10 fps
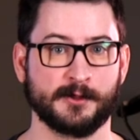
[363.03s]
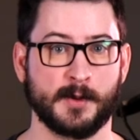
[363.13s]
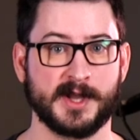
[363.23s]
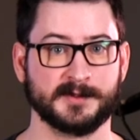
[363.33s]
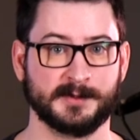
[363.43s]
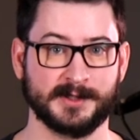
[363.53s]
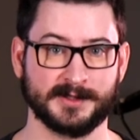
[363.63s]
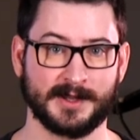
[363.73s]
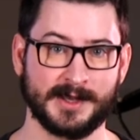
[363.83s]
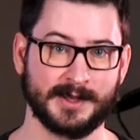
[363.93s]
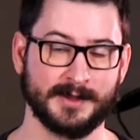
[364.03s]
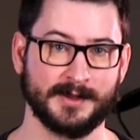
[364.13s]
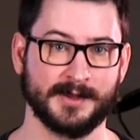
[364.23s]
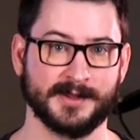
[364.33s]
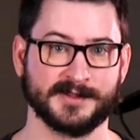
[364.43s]
otherwise, please like
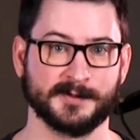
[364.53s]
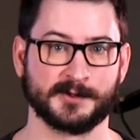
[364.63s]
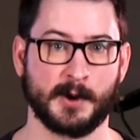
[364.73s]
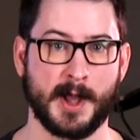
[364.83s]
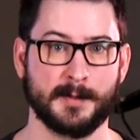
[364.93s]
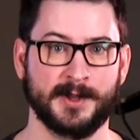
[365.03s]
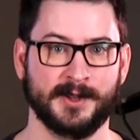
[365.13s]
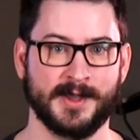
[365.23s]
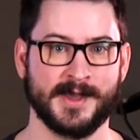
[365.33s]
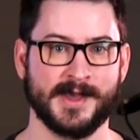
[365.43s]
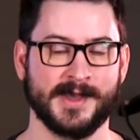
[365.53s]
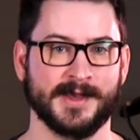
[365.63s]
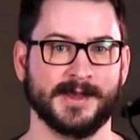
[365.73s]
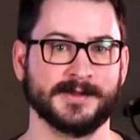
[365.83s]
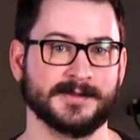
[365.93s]
and subscribe
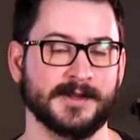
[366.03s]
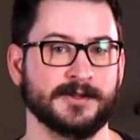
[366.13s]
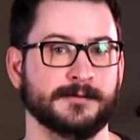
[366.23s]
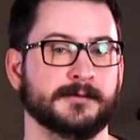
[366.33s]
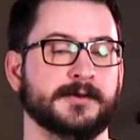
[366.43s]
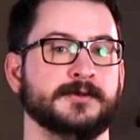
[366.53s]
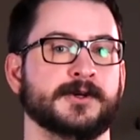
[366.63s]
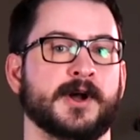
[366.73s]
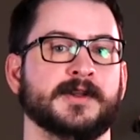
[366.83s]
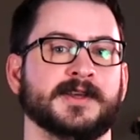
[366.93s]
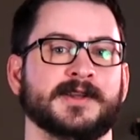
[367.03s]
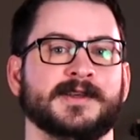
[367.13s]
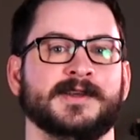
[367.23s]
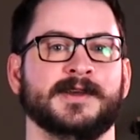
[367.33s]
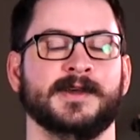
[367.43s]
and stay tuned for future content.
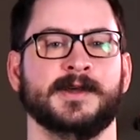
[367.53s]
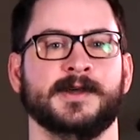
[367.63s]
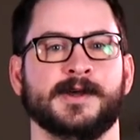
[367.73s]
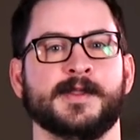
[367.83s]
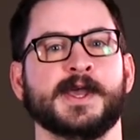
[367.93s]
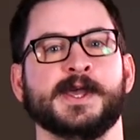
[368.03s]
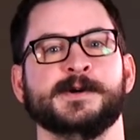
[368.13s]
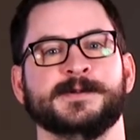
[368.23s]
Thank you.